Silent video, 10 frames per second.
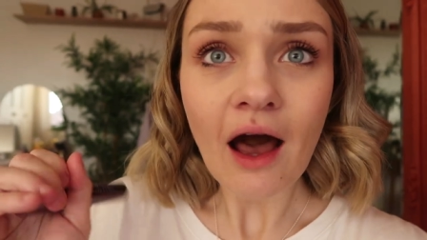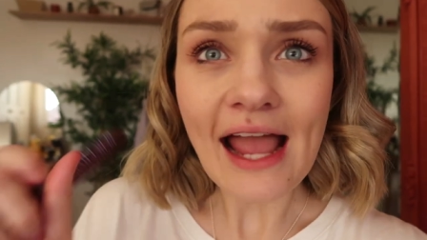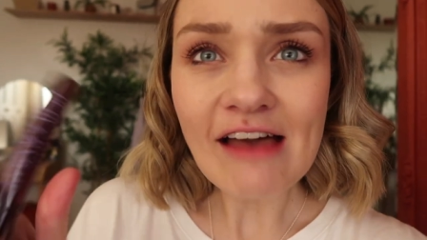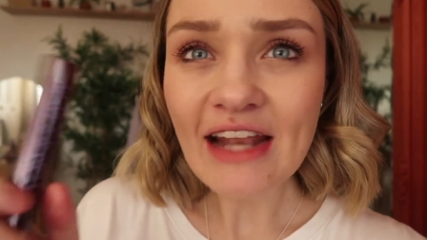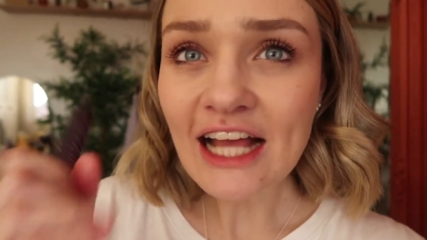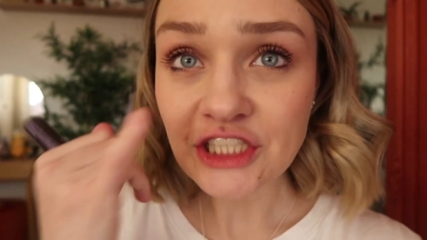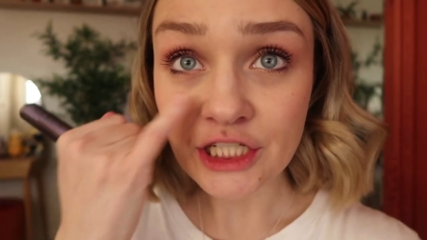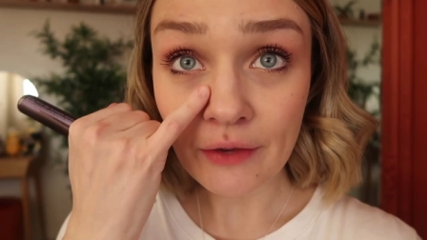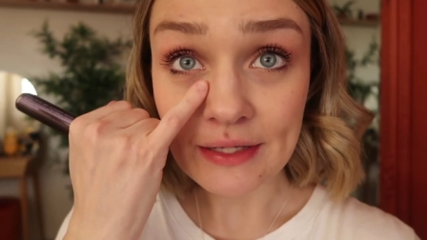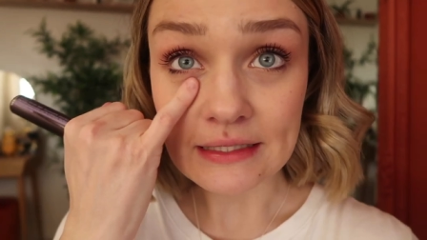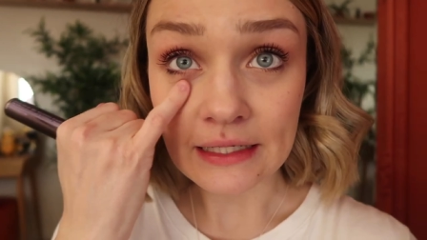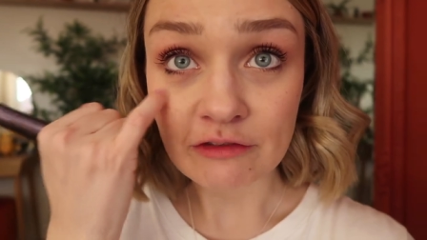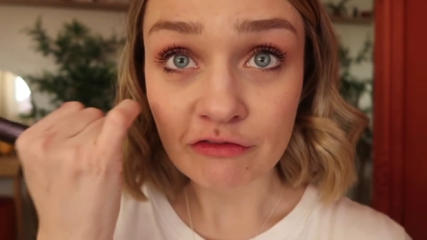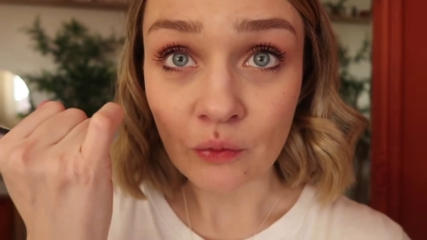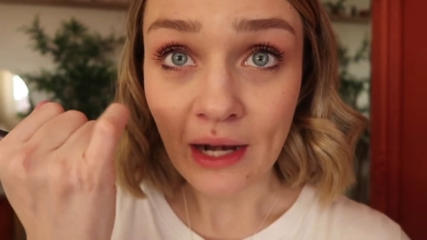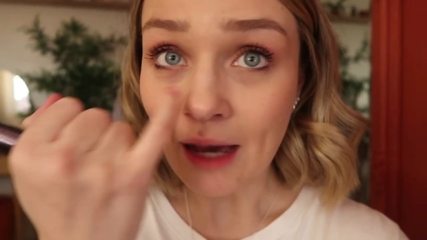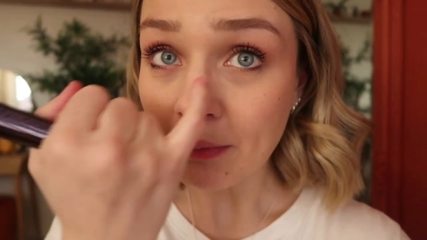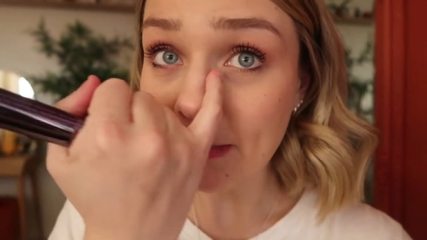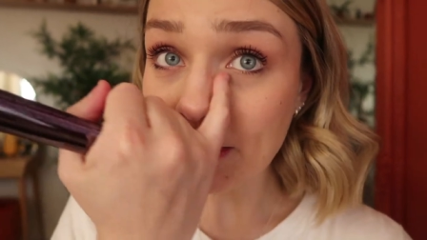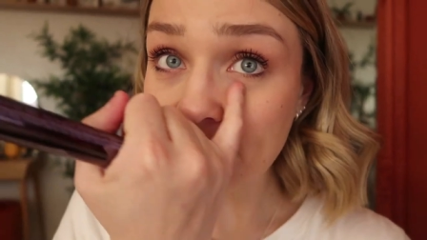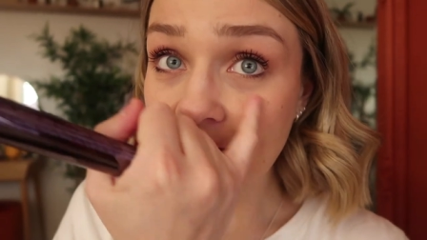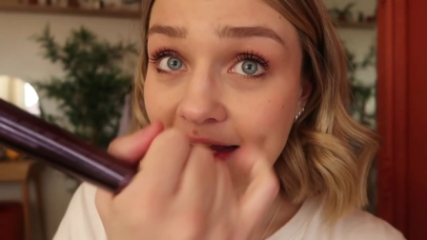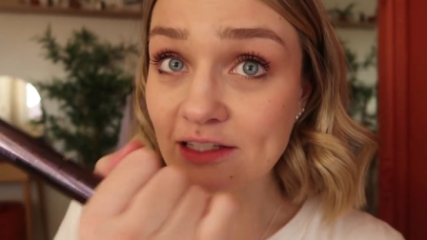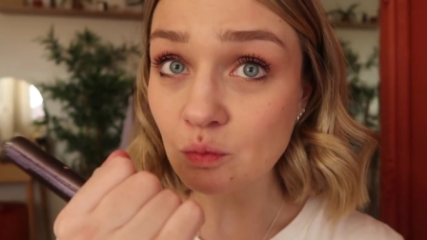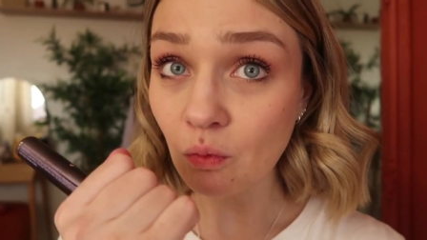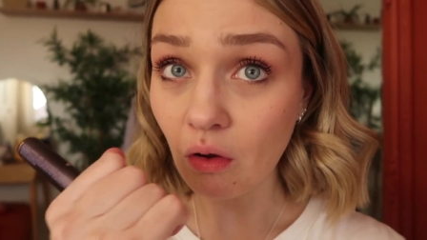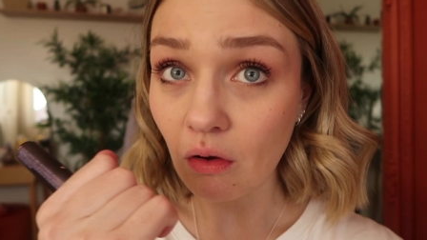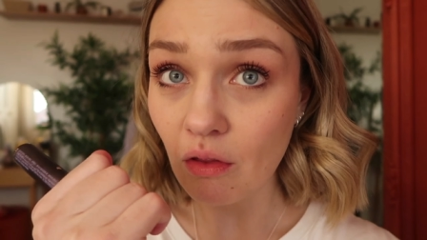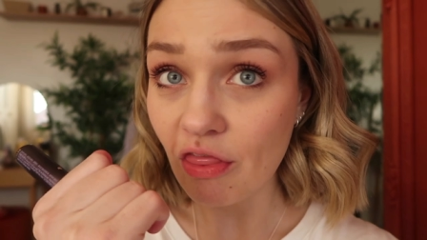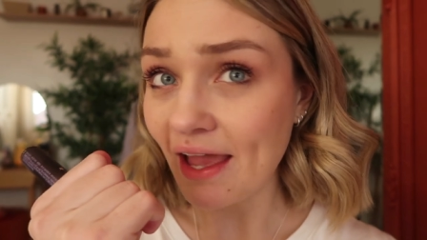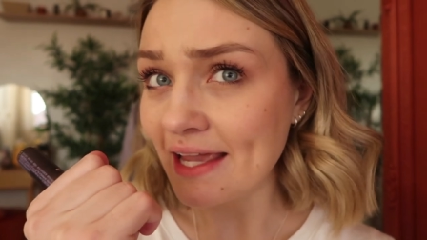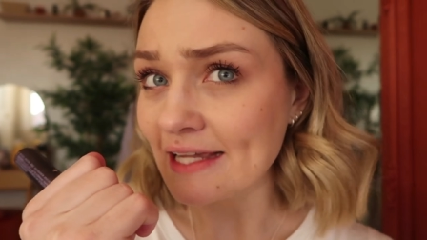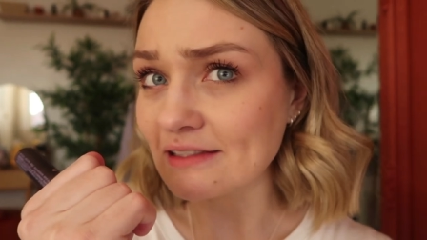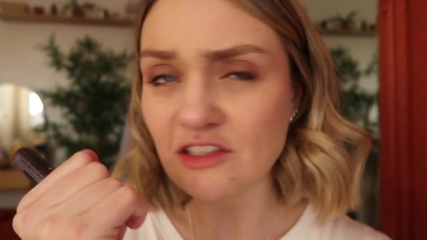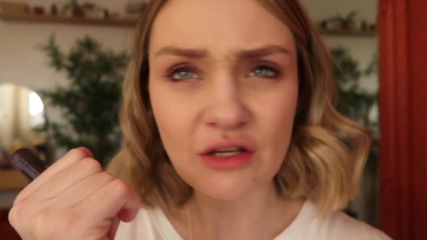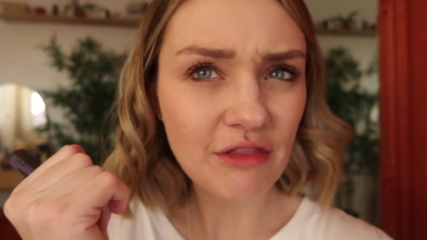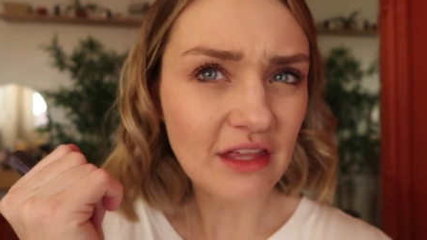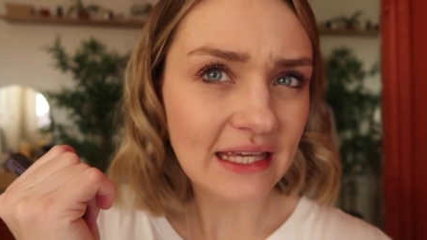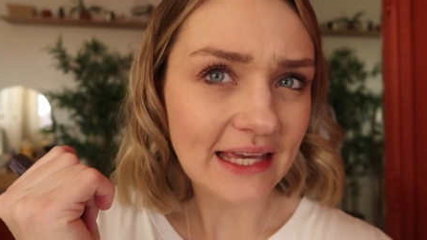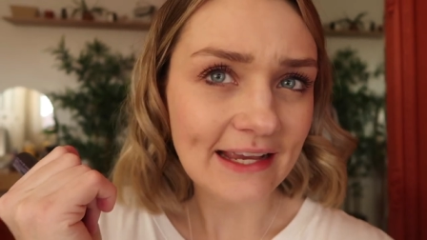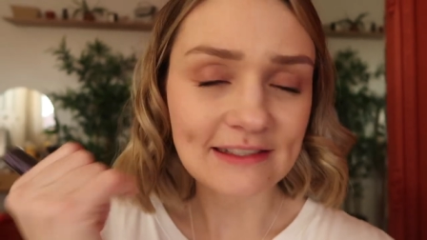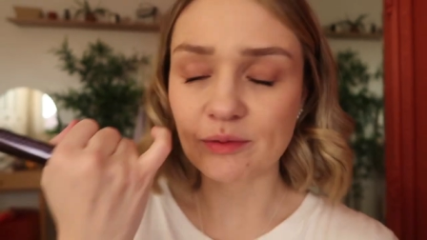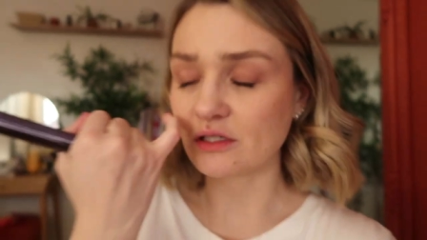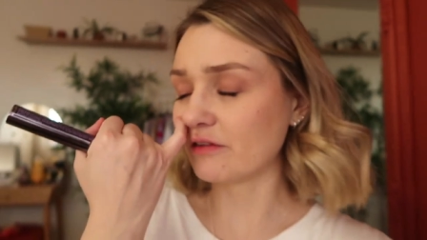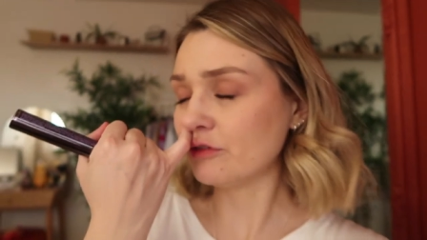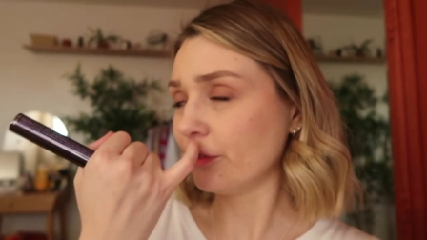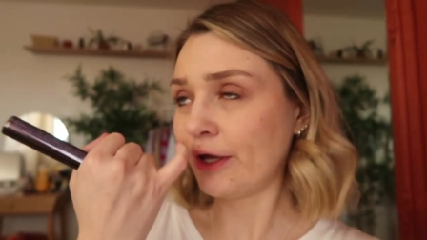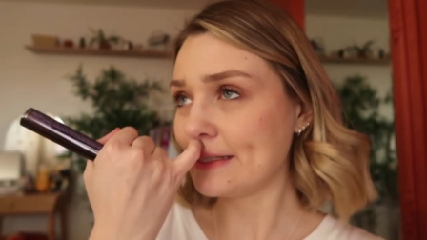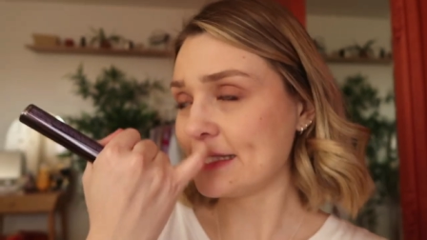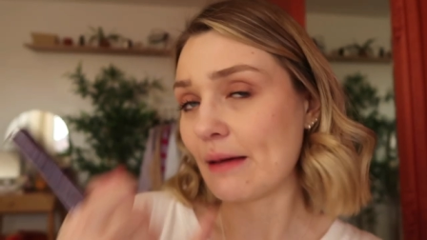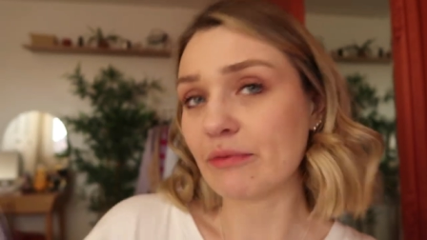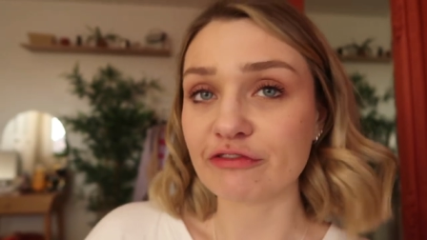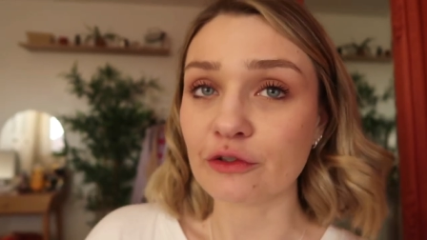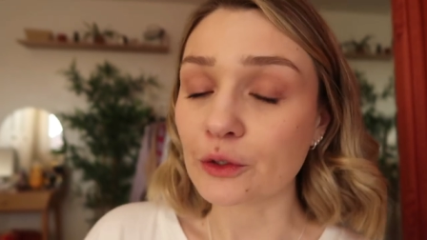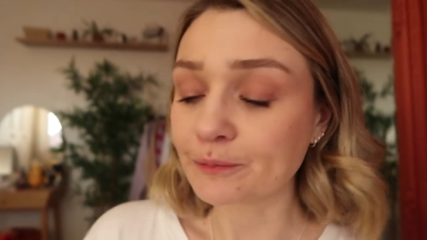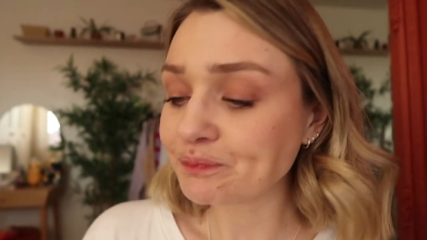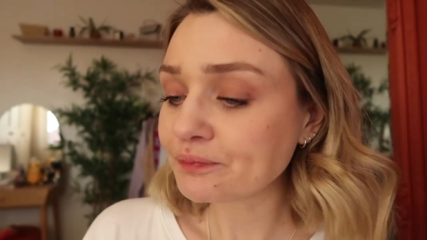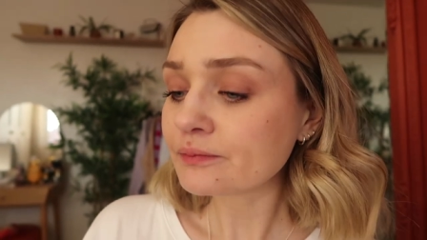I haven't actually noticed any fallout, but maybe that is what that is. I don't think it is because I've not noticed that before.